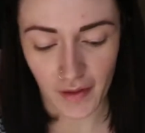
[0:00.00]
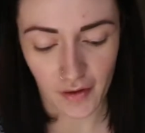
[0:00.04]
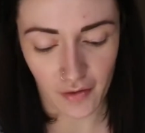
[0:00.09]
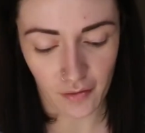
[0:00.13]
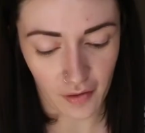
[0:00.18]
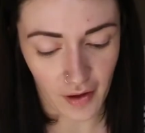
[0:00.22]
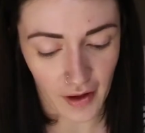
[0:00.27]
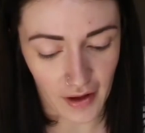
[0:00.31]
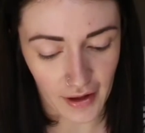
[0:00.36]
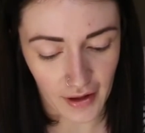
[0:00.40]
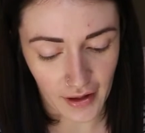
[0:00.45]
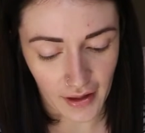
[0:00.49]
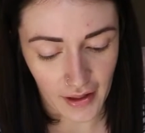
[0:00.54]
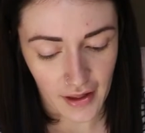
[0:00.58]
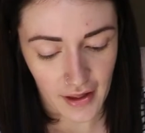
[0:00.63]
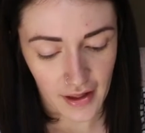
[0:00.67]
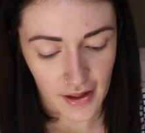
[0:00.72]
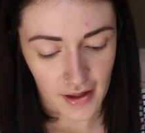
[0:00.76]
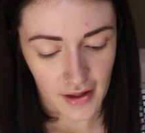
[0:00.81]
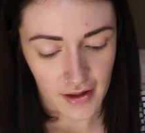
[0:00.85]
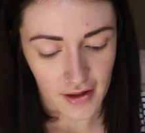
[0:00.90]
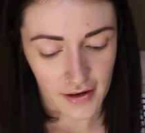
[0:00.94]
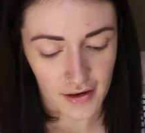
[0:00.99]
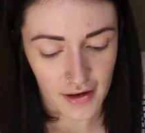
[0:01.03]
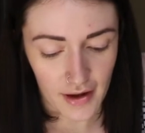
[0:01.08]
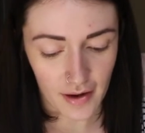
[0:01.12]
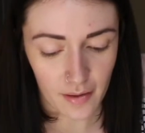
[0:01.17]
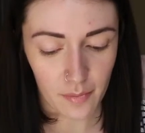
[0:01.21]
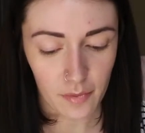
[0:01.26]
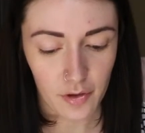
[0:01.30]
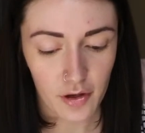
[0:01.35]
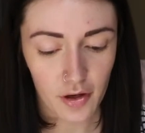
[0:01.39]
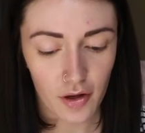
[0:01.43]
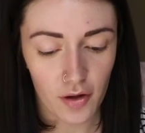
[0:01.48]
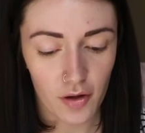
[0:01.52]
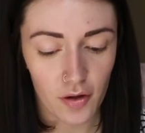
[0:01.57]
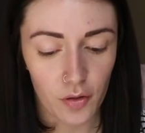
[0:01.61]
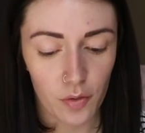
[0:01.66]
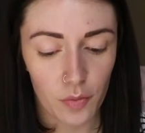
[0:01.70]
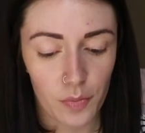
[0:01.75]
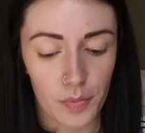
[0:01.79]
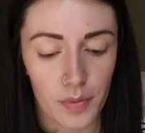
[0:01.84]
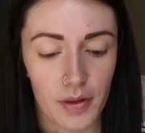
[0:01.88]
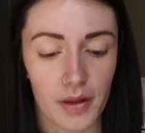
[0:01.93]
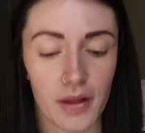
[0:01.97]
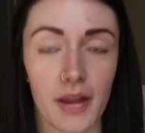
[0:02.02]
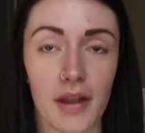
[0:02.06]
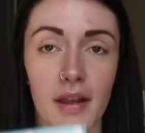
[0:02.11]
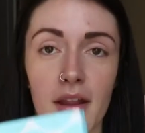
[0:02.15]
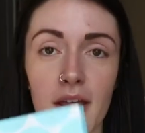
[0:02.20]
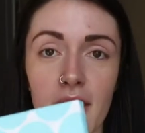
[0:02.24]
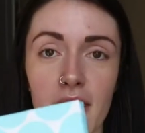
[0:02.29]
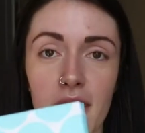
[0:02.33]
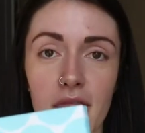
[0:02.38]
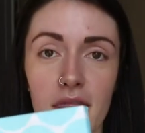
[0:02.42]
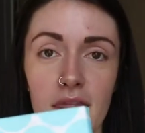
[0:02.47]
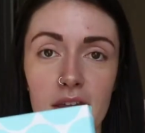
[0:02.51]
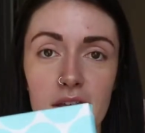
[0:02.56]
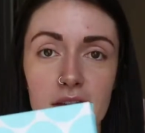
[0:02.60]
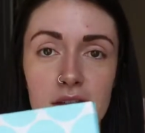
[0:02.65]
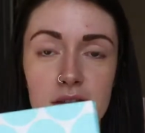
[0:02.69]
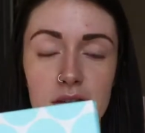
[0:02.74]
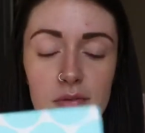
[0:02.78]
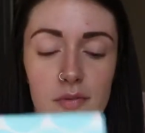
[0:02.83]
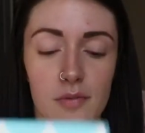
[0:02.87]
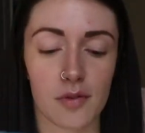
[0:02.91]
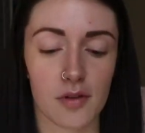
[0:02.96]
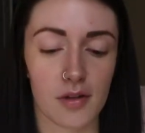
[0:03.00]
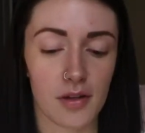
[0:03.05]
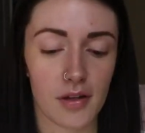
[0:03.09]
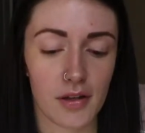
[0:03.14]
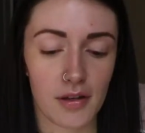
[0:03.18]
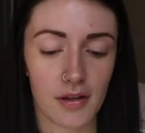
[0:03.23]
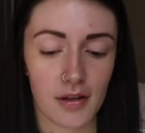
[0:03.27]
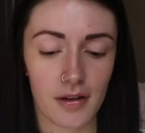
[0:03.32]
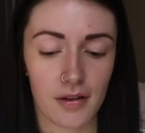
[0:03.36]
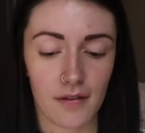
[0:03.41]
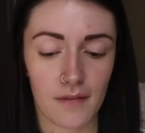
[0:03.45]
Okay, now I'm gonna open this one.